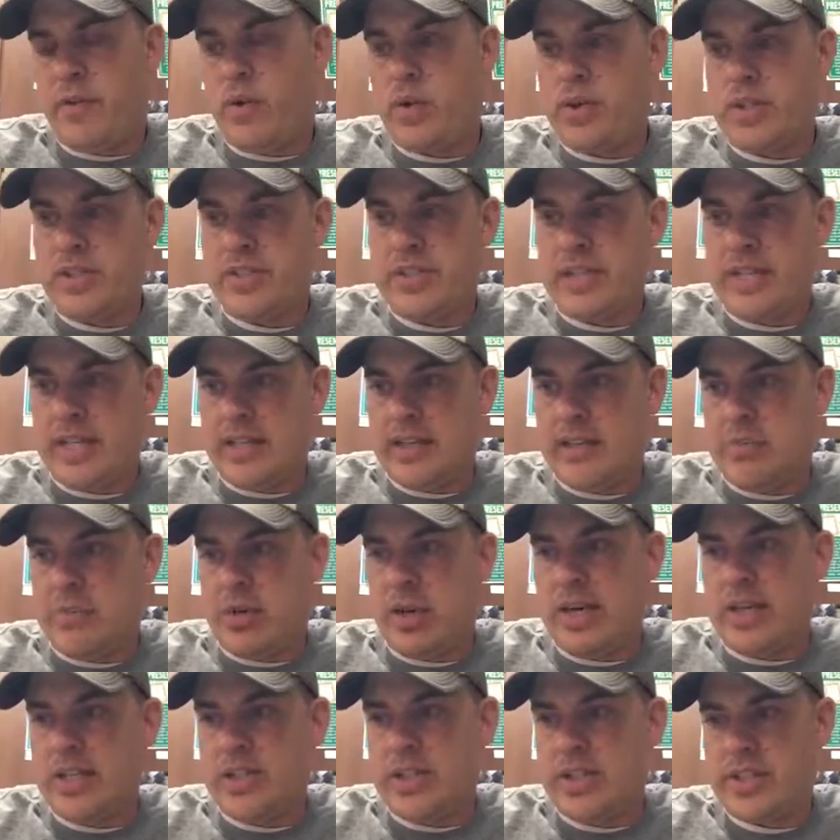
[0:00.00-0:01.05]
focusing on the
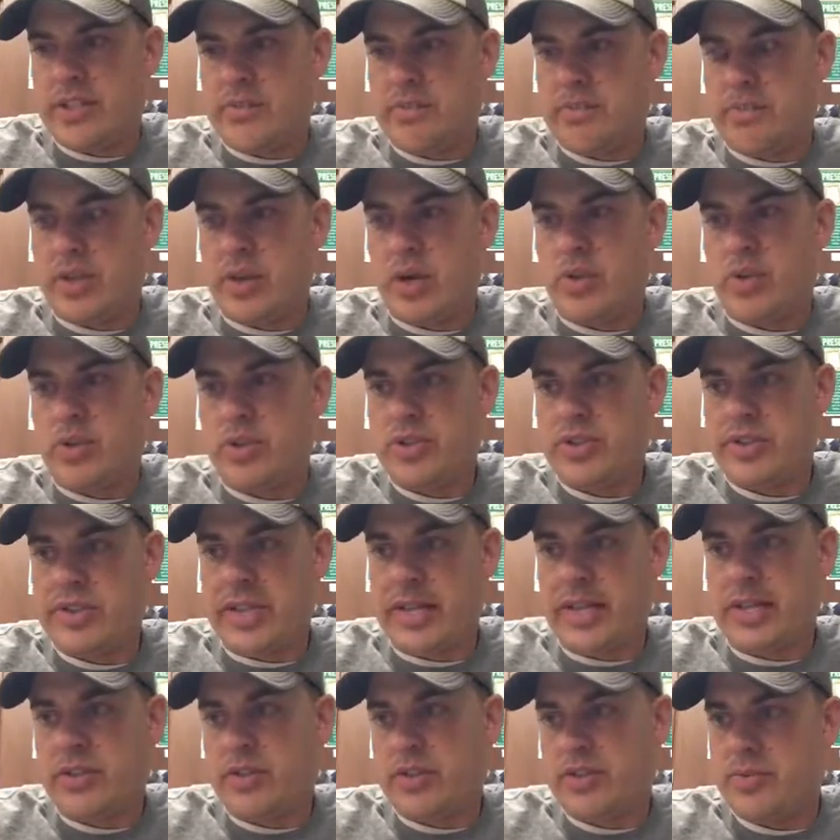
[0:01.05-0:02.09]
projects and power
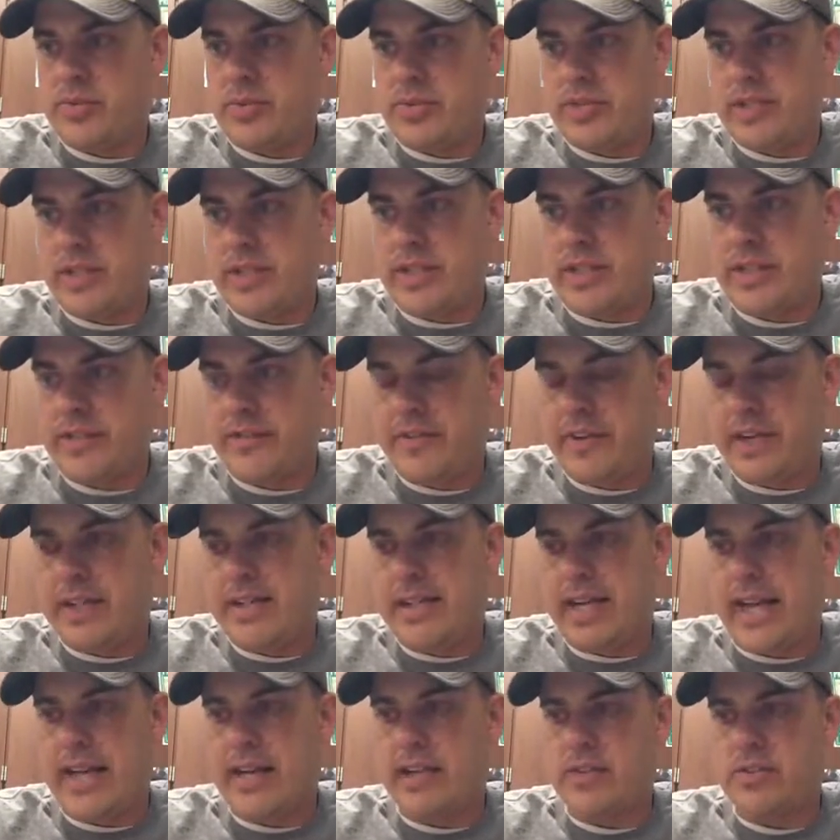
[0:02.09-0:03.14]
standards was going to affect
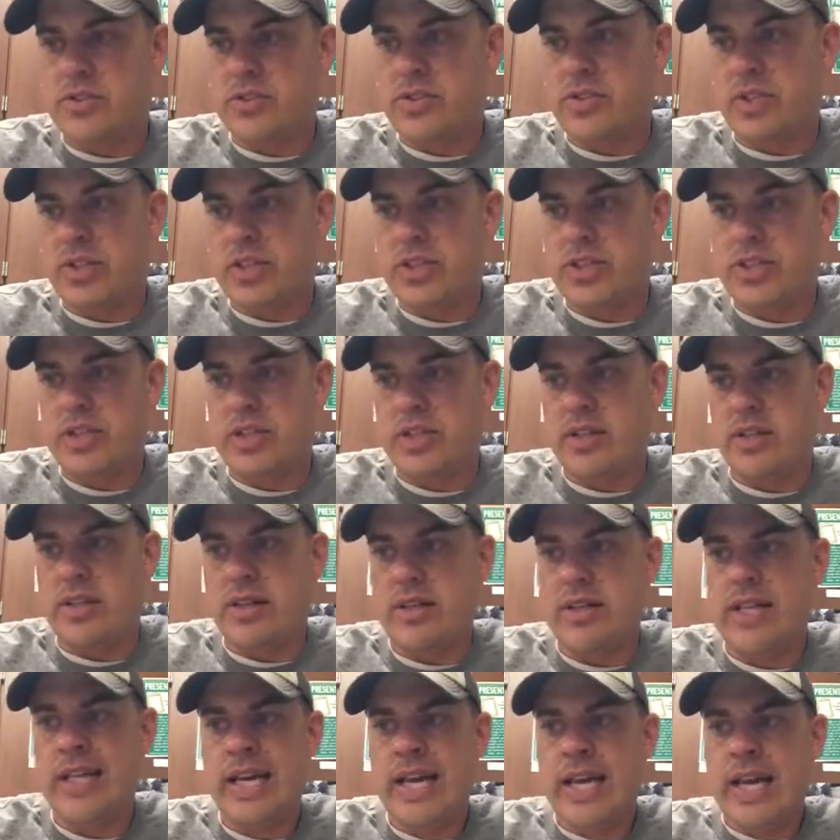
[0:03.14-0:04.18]
that instruction at
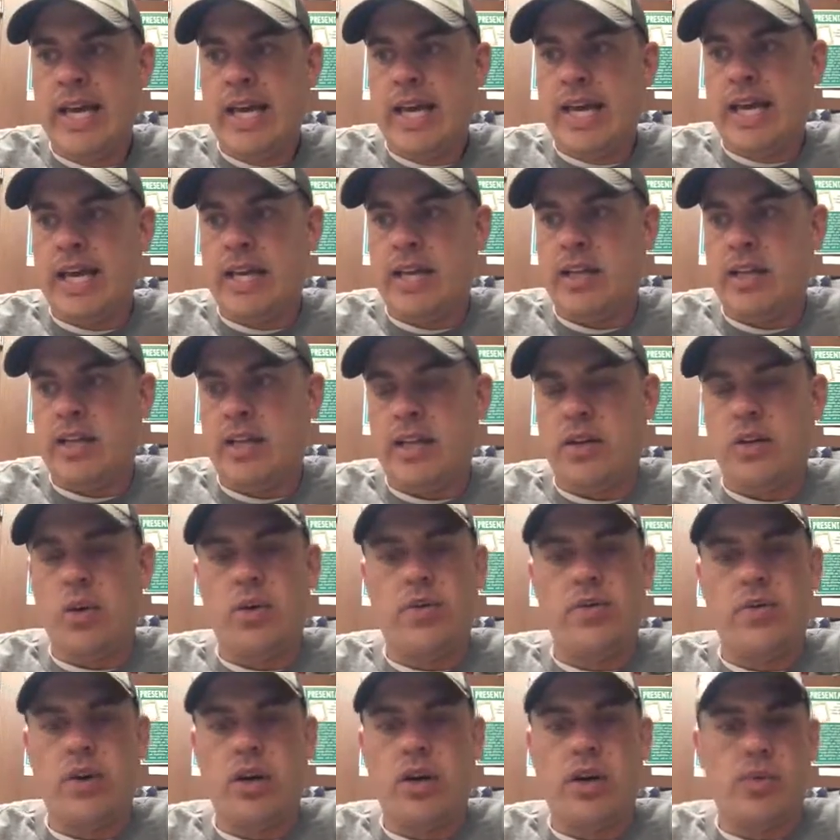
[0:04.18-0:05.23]
all. And
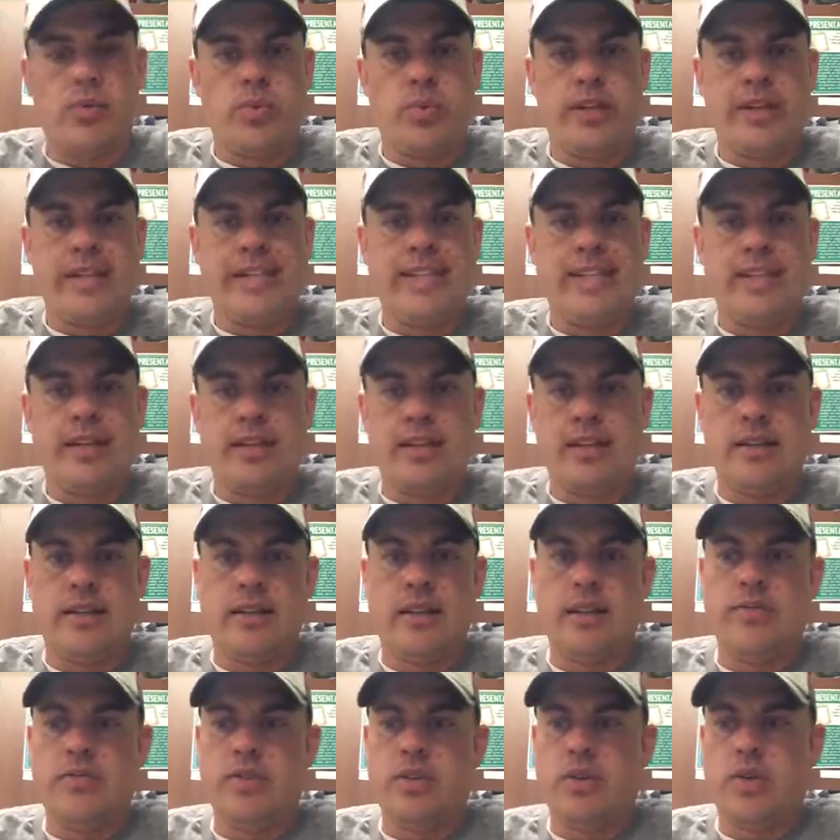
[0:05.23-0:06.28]
overall it really didn't,
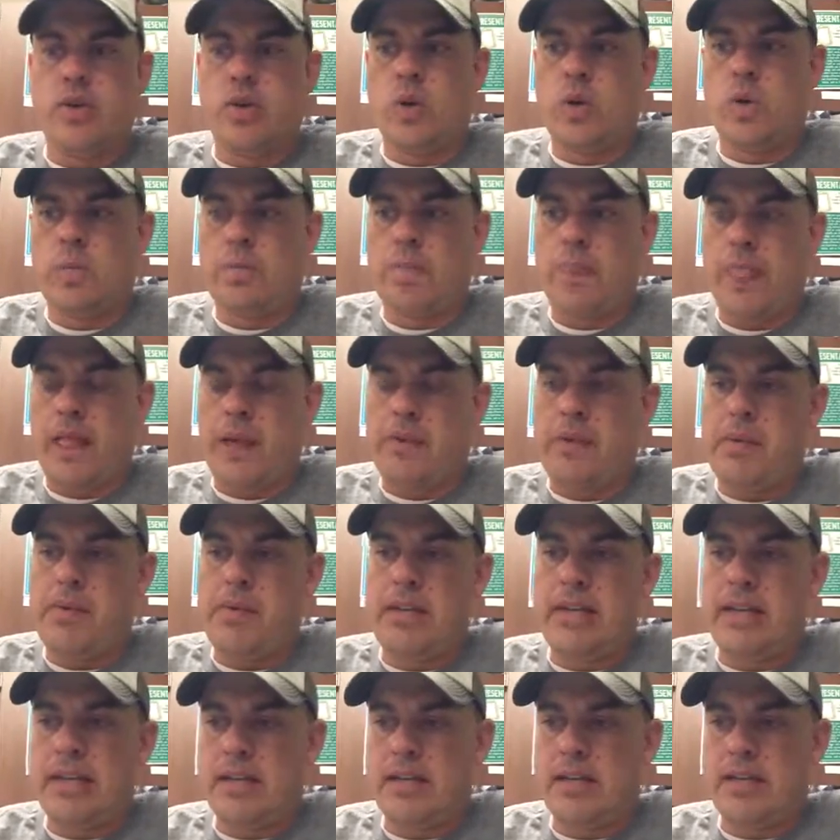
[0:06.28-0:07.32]
even though I
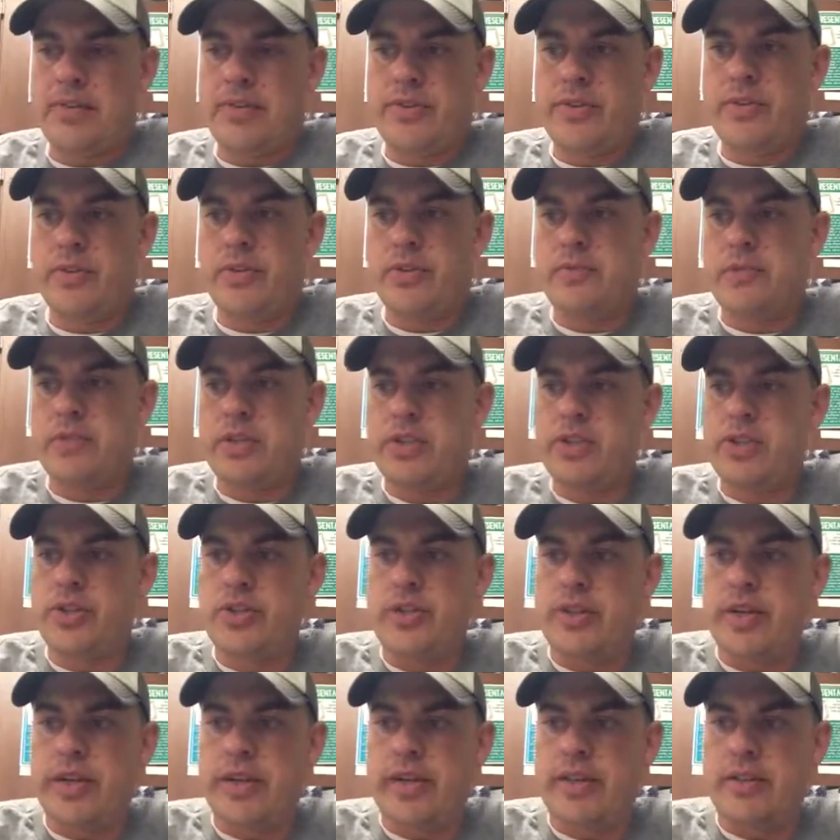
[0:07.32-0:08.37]
maybe didn't get through as much in
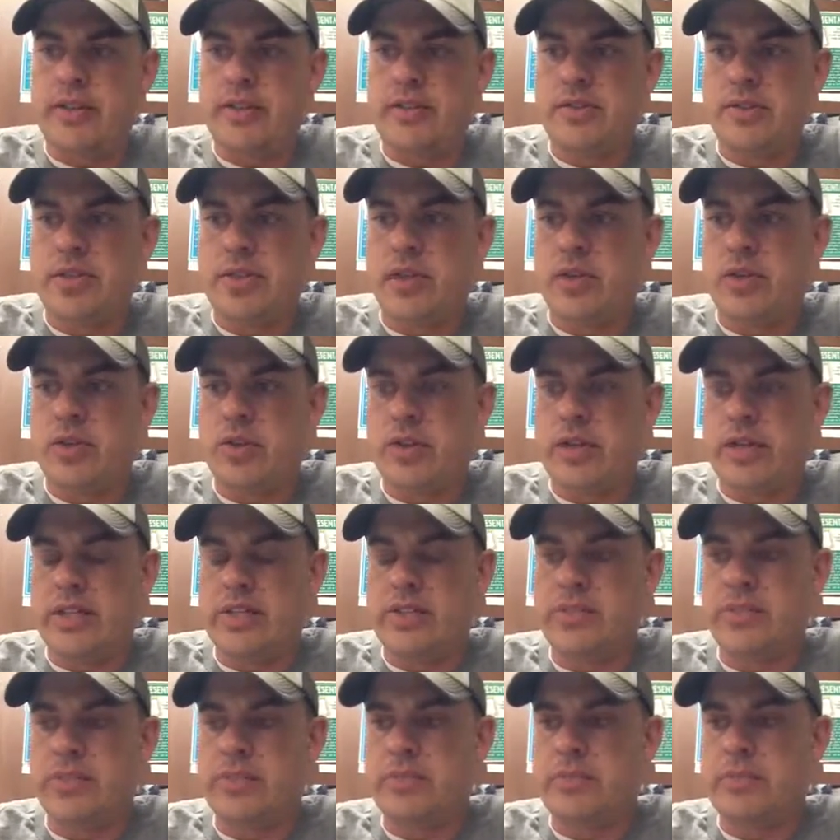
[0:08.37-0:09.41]
reading this year or
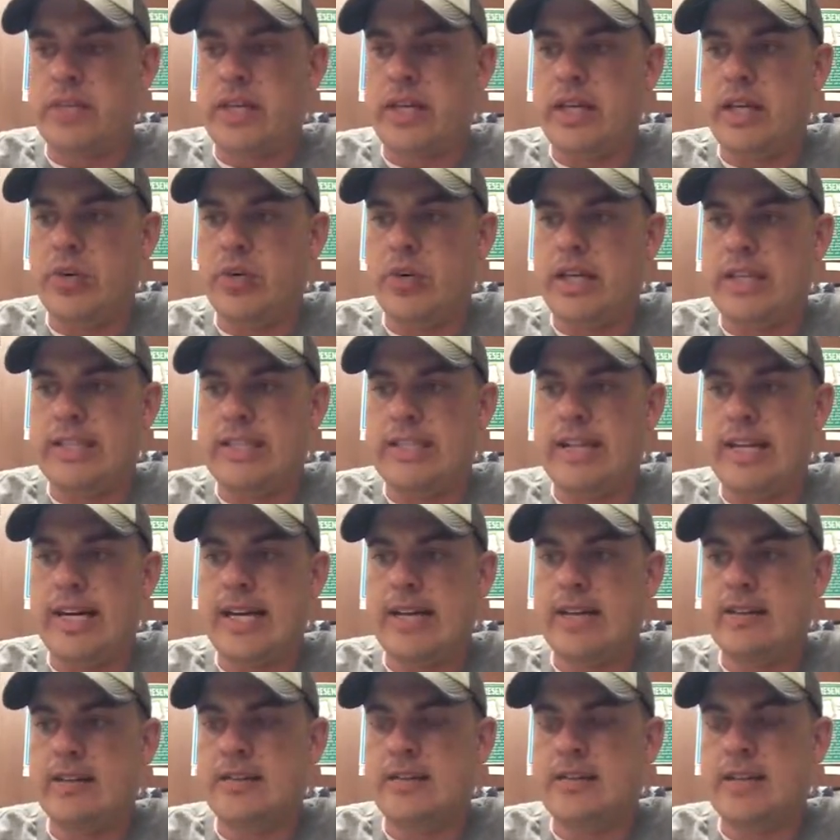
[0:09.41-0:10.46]
get through as many unit
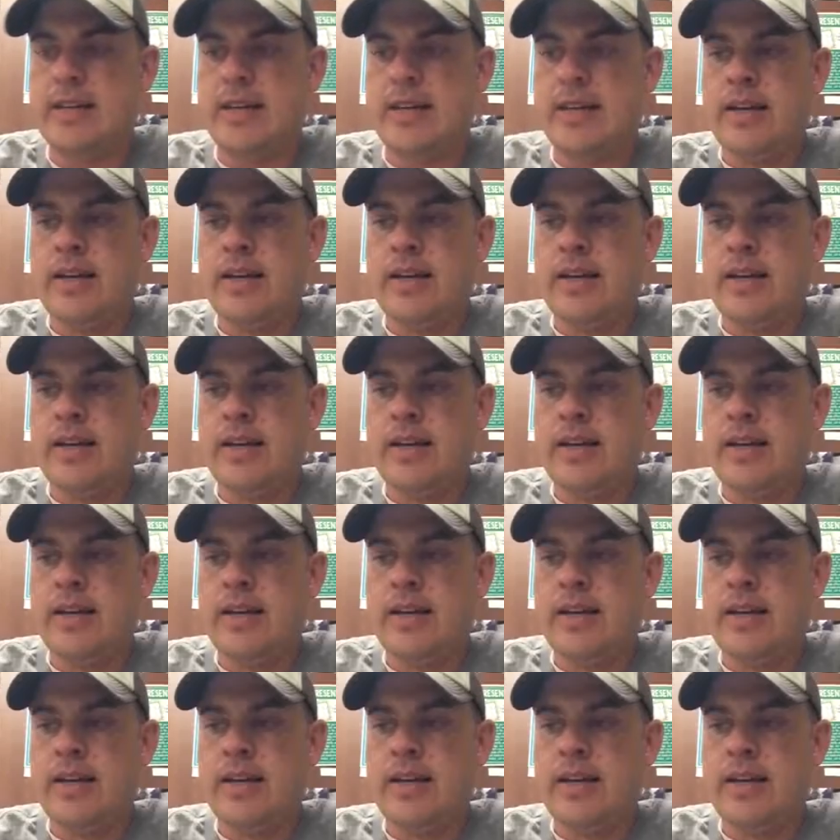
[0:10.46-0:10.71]
tests.